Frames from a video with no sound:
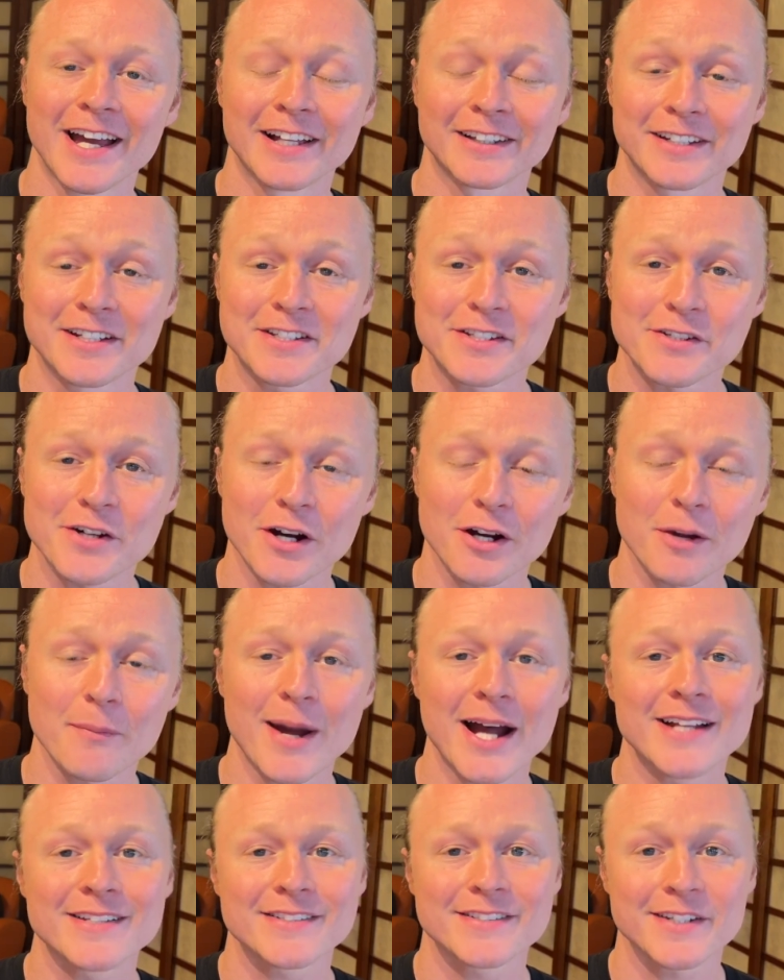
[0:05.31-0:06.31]
Let's talk
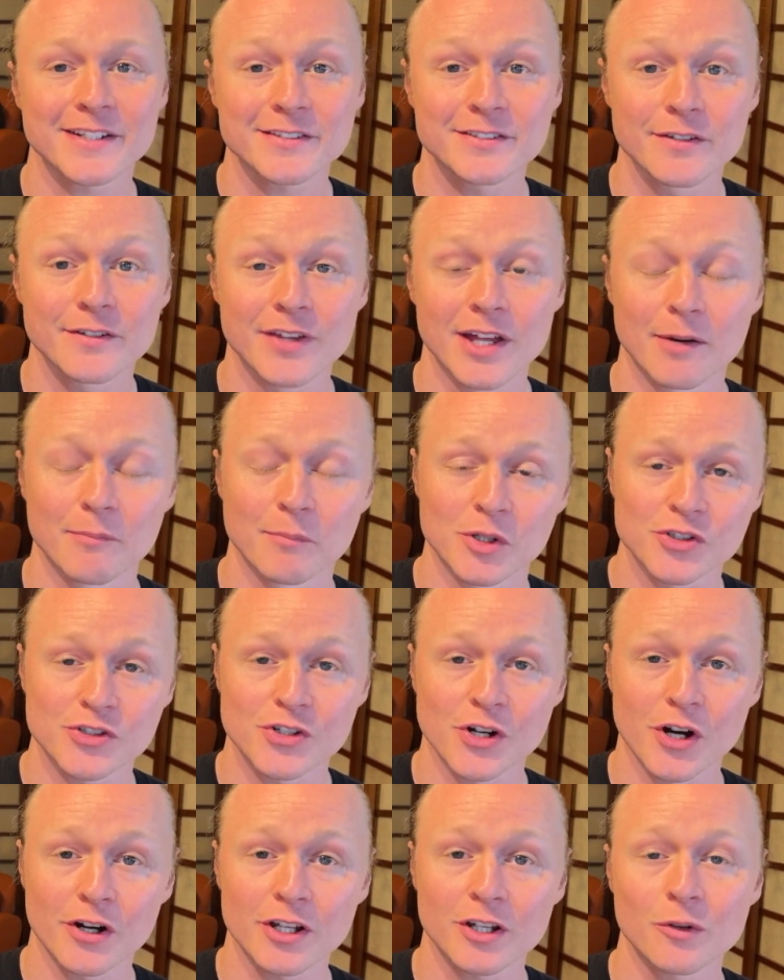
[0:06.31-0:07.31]
about 6 of them,
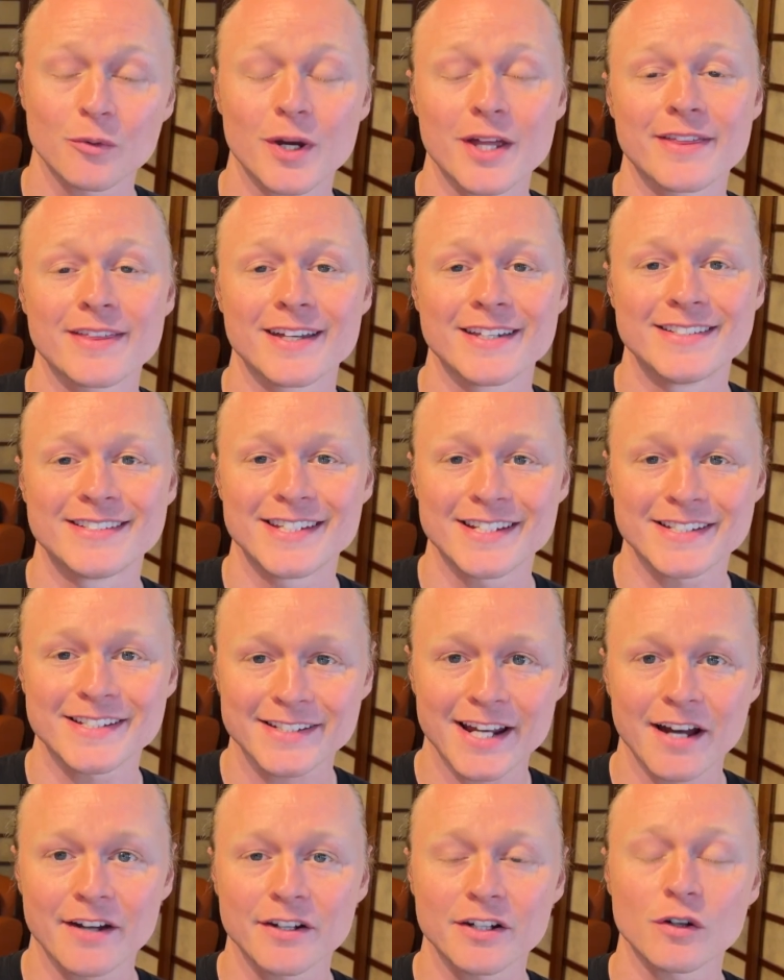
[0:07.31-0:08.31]
starting with
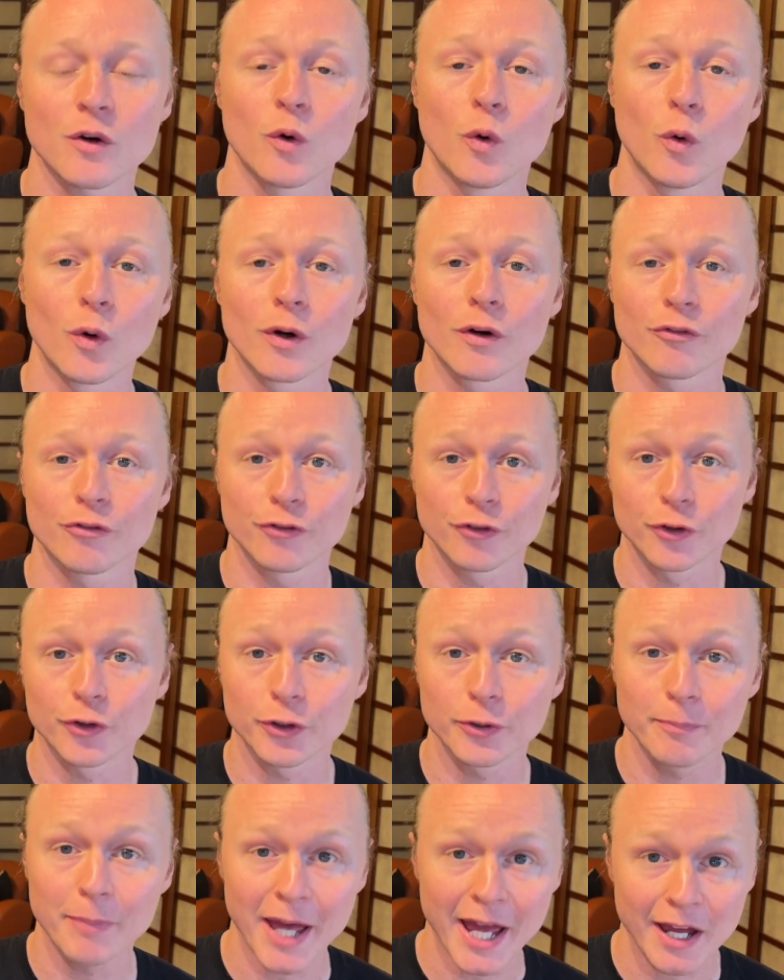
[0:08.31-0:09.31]
discounted or
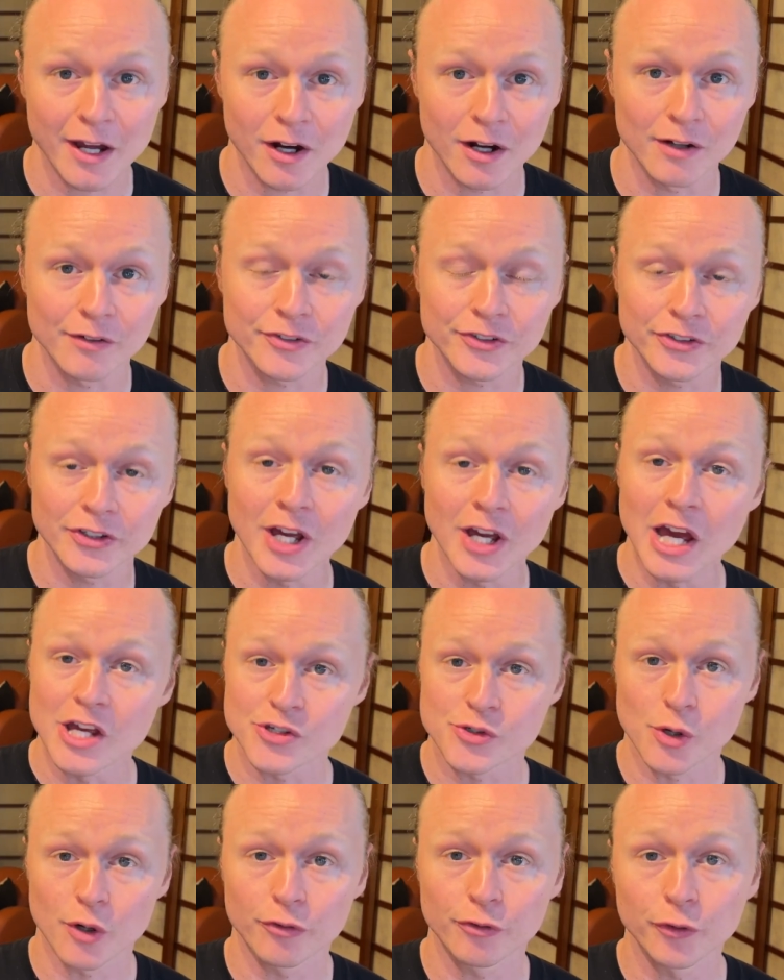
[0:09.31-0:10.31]
full payoffs.
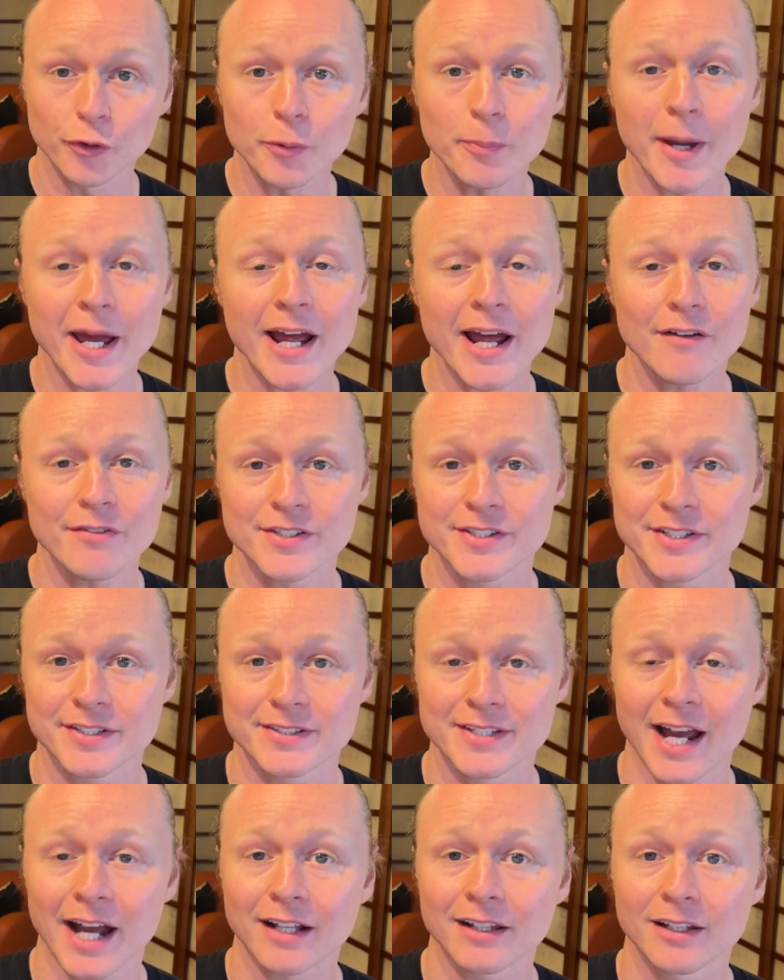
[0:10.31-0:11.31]
So a full payoff is
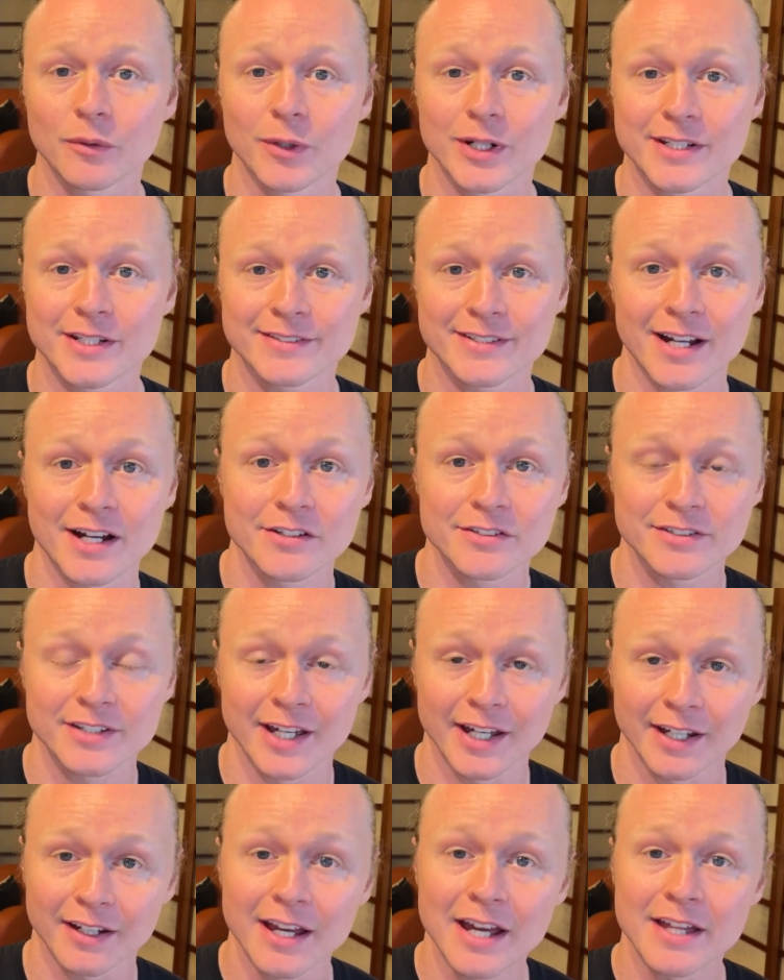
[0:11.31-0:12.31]
exactly what it sounds
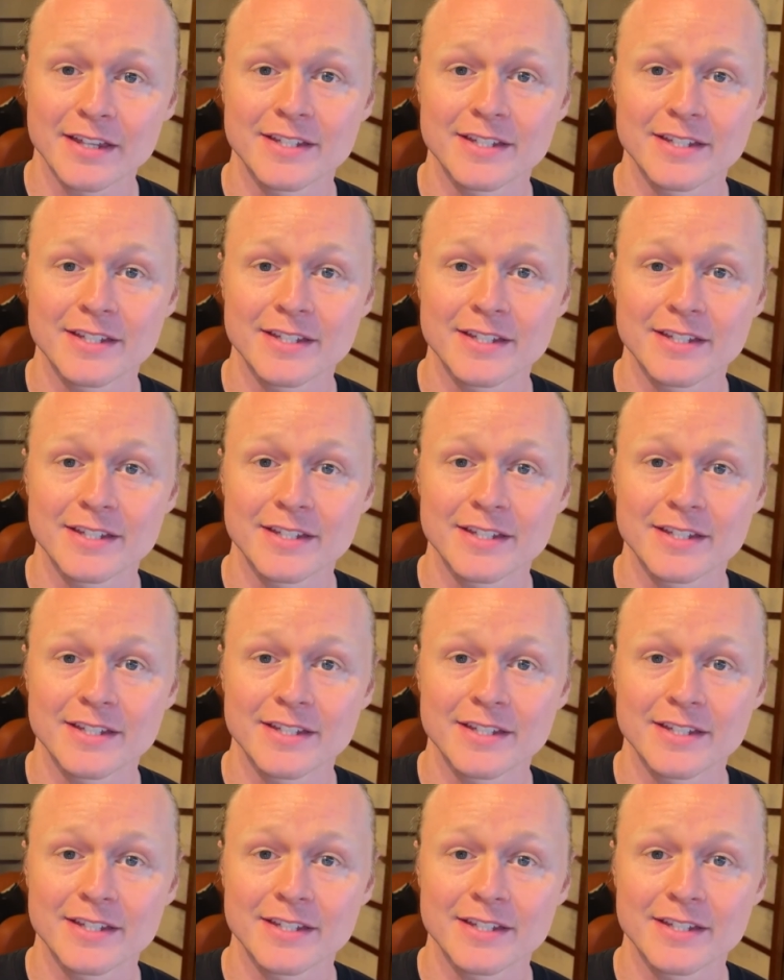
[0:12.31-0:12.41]
like.